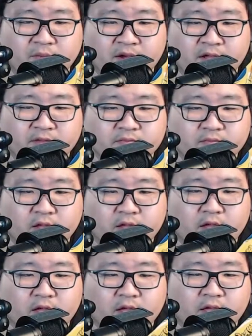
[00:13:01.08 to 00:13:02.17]
but
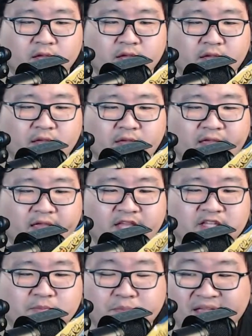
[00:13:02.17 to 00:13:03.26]

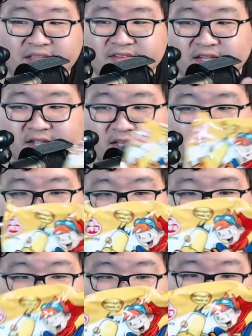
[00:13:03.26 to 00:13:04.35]
it's basically
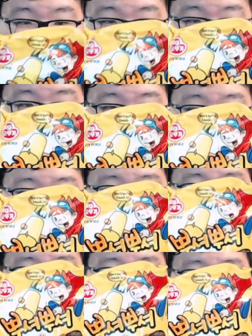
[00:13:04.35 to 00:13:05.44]
that. I
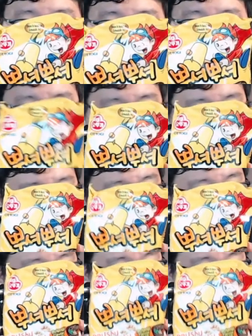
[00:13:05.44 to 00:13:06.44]
know it might be very